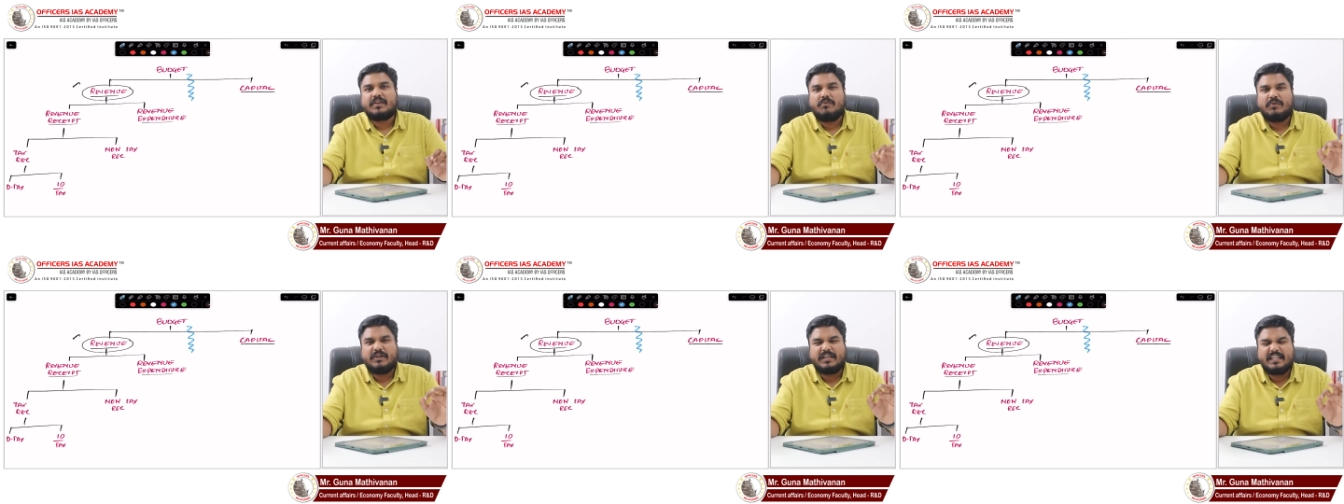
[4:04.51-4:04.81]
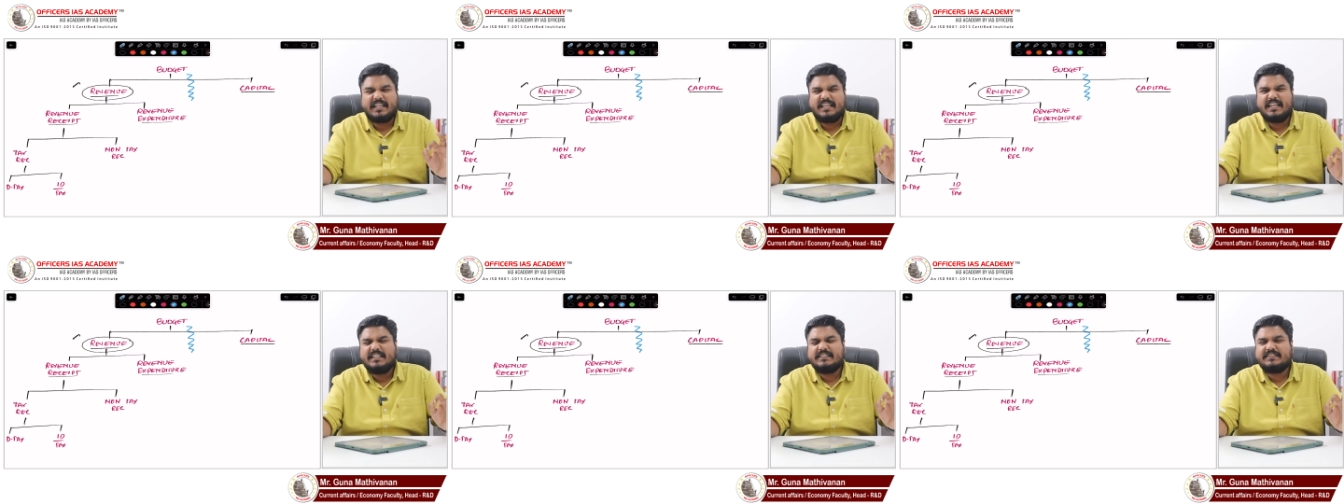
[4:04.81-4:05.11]
An
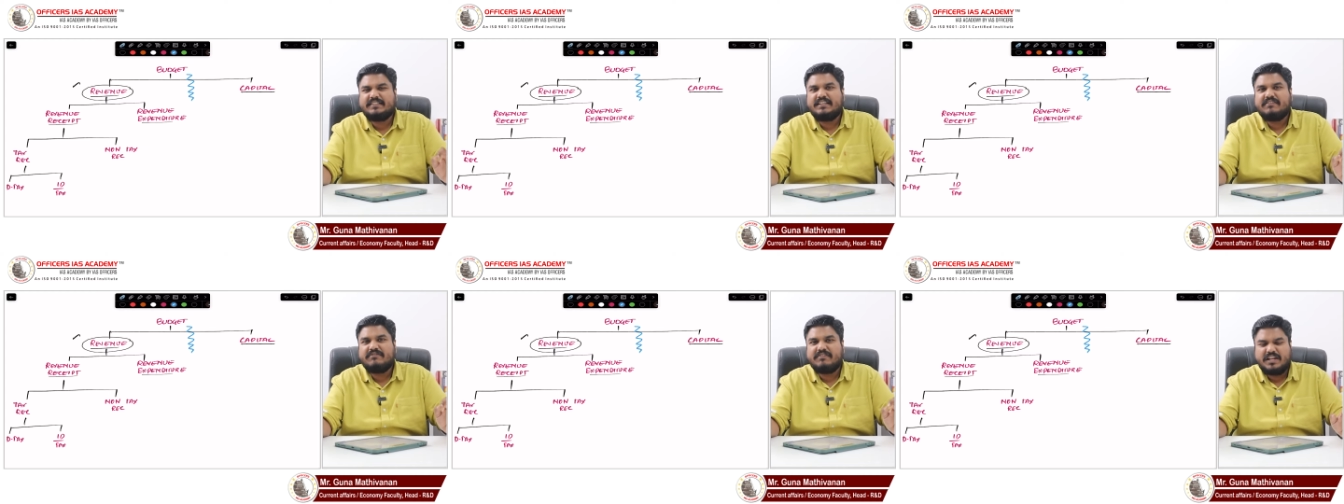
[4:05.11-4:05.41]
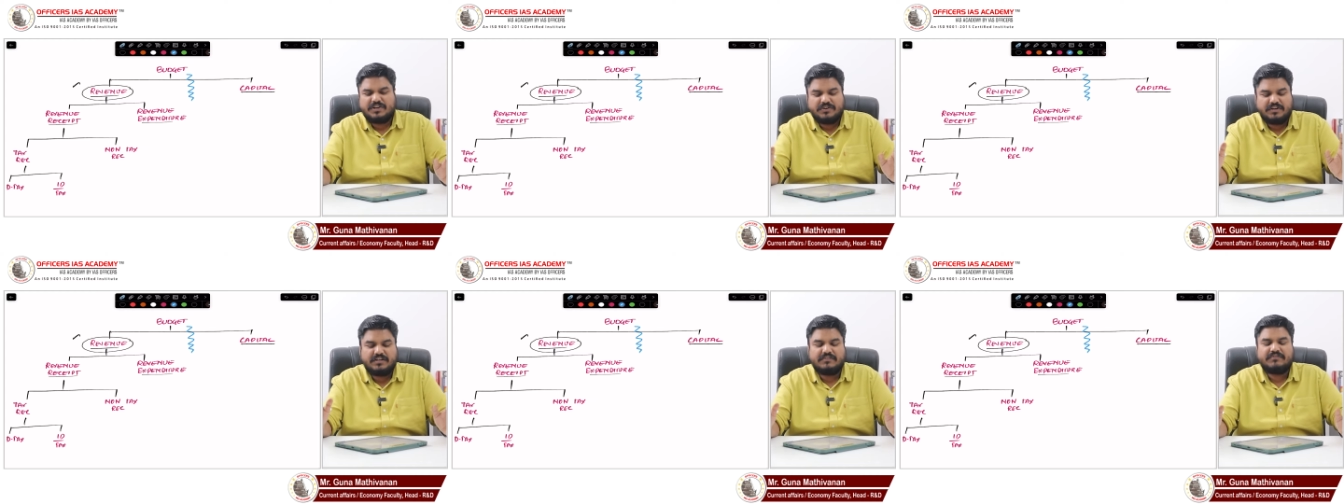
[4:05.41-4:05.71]
easy
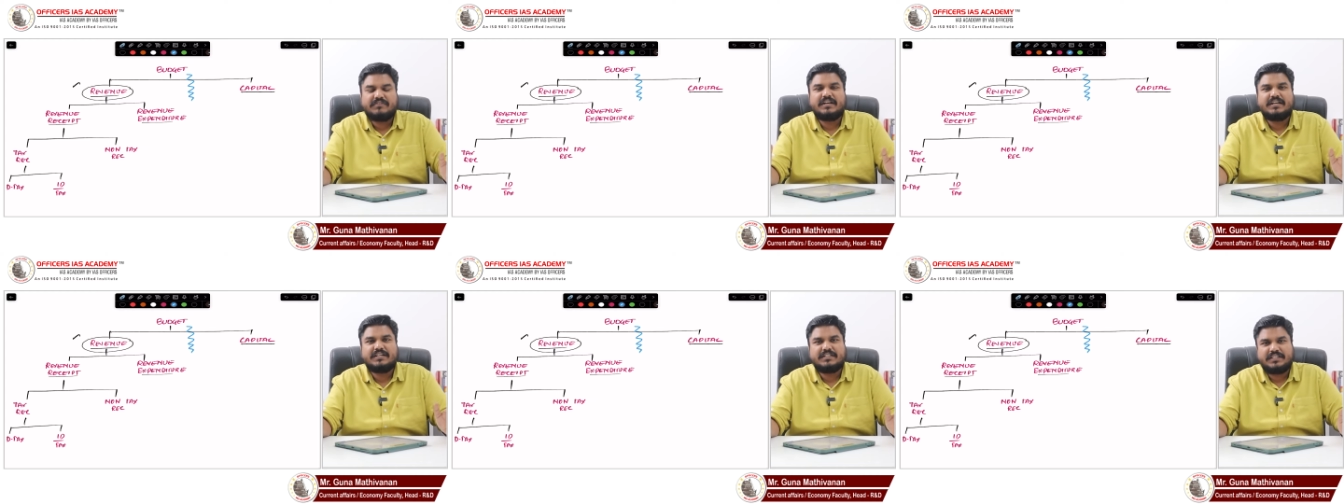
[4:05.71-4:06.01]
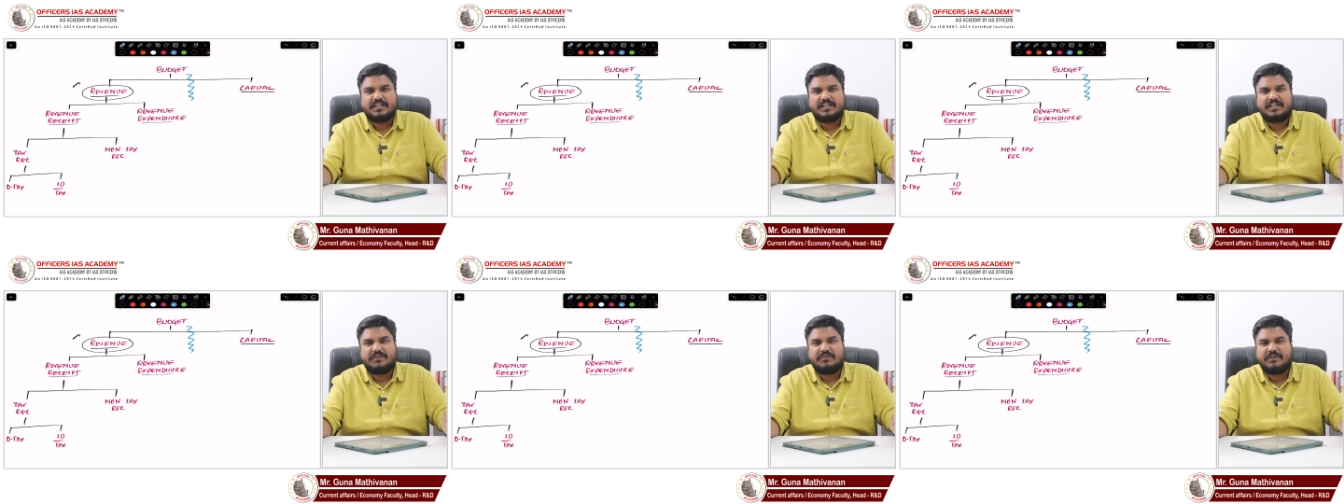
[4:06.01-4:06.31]
way to
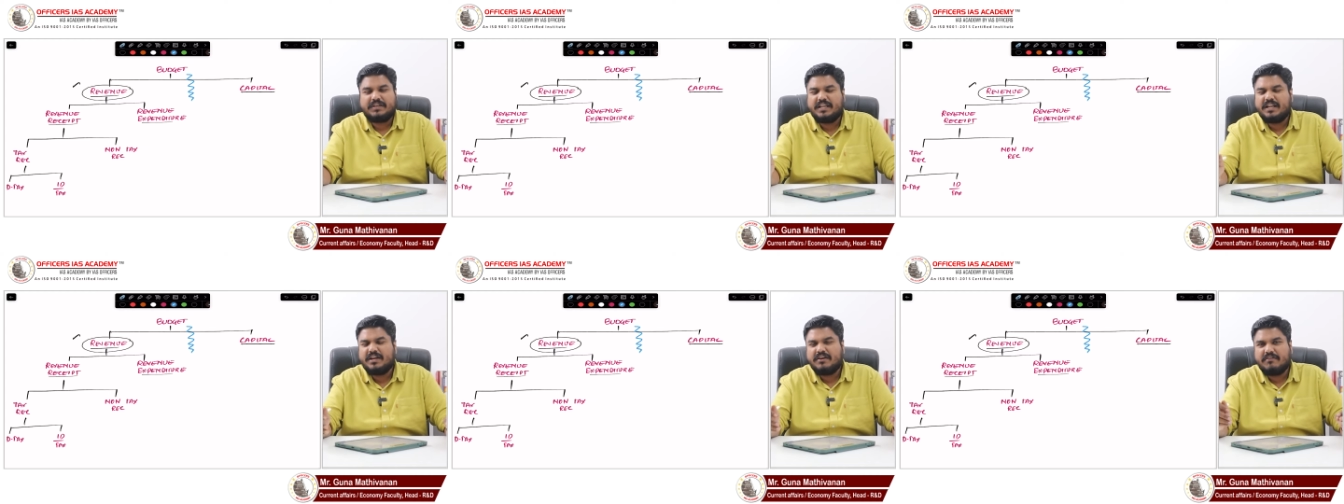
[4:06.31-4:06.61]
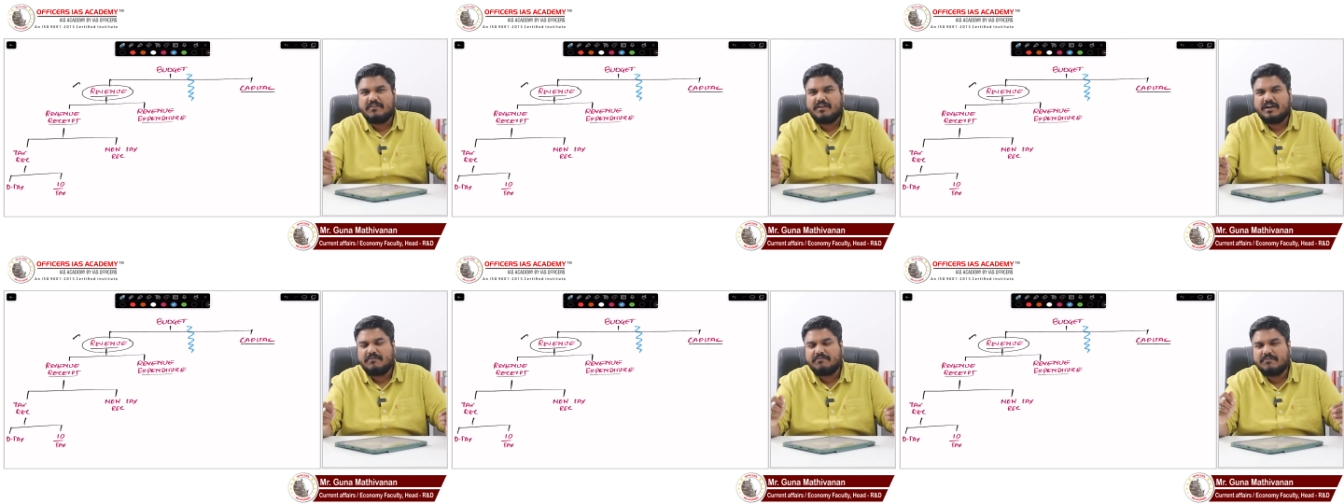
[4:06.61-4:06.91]
differentiate. You need
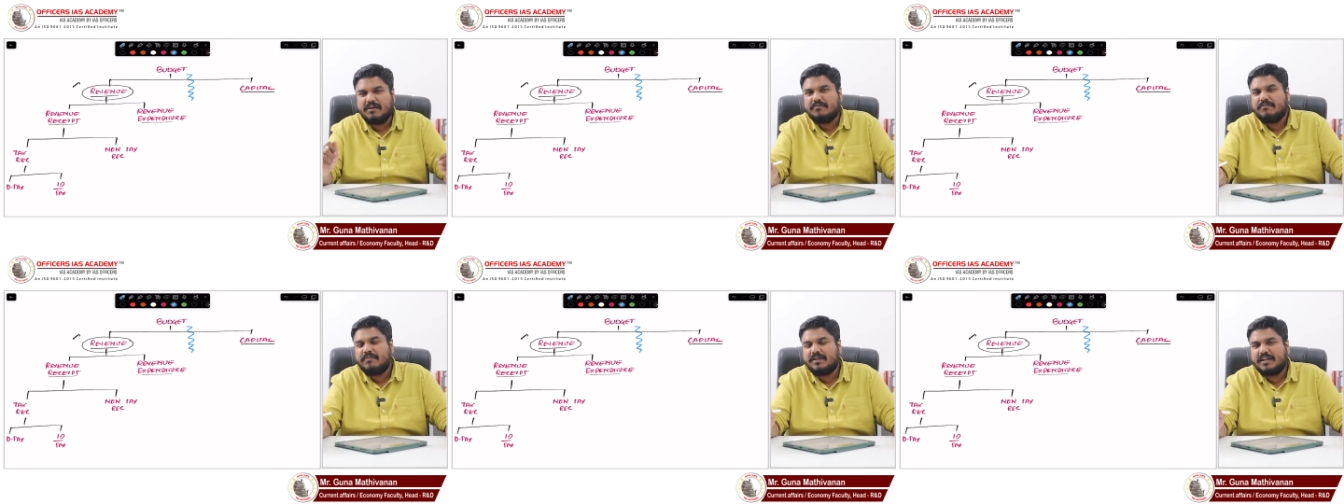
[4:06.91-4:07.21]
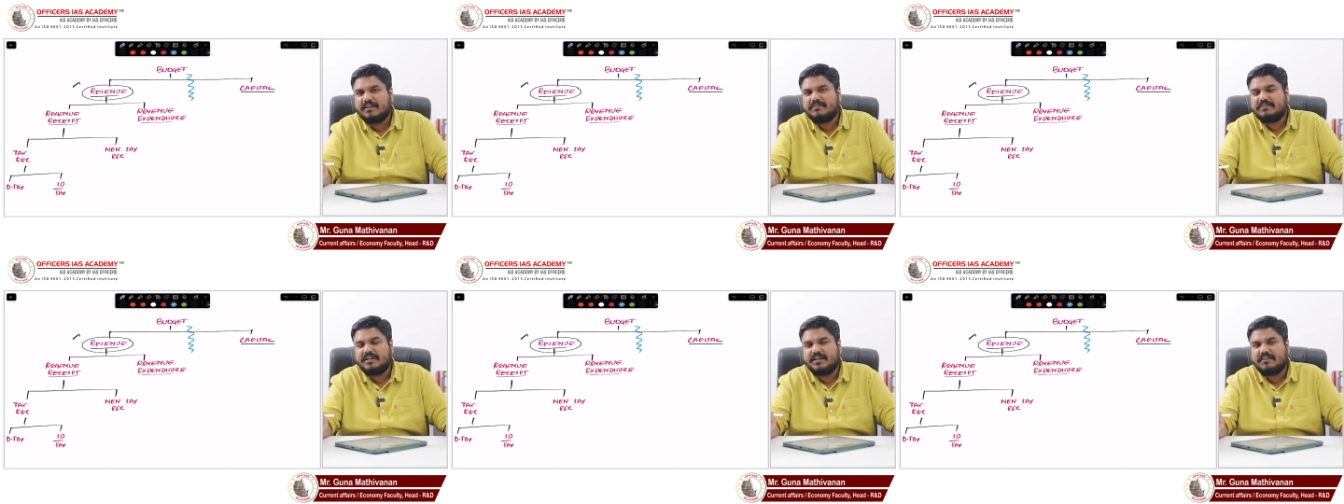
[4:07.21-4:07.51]
not
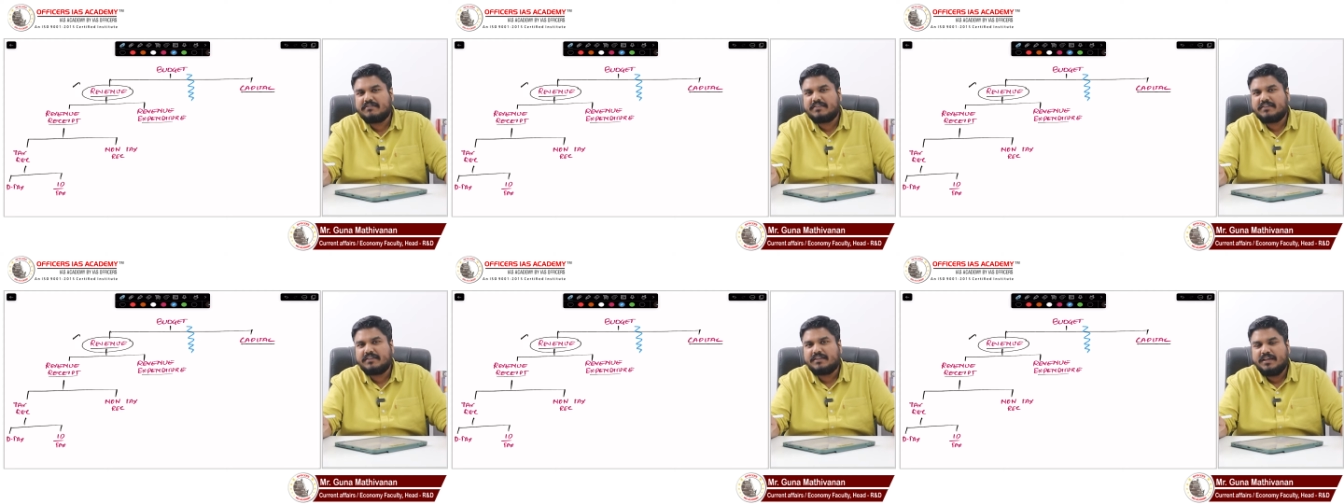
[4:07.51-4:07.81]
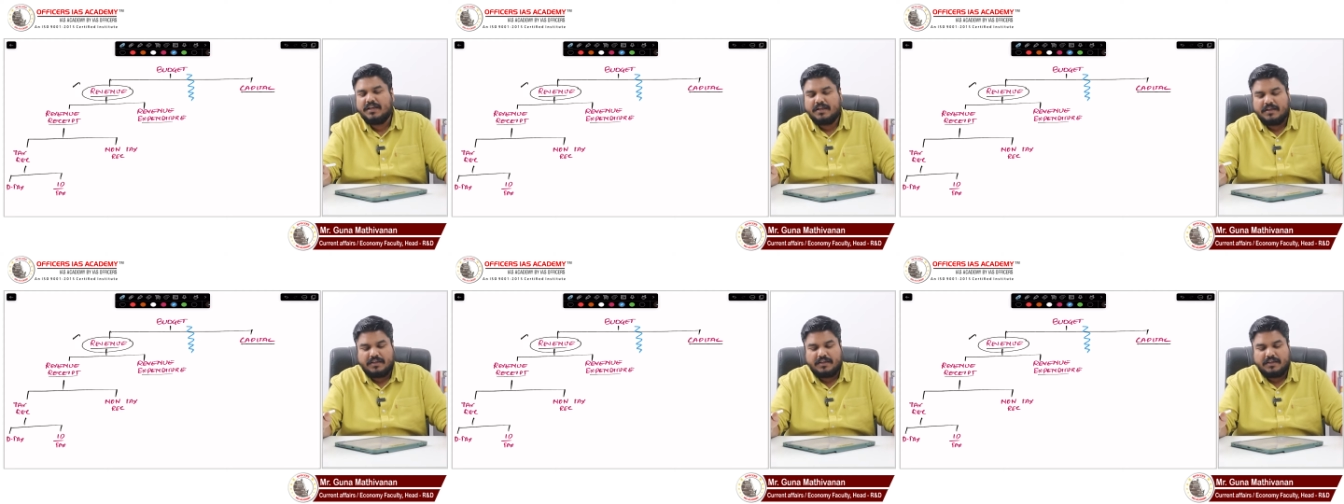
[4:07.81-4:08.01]
memorize anything.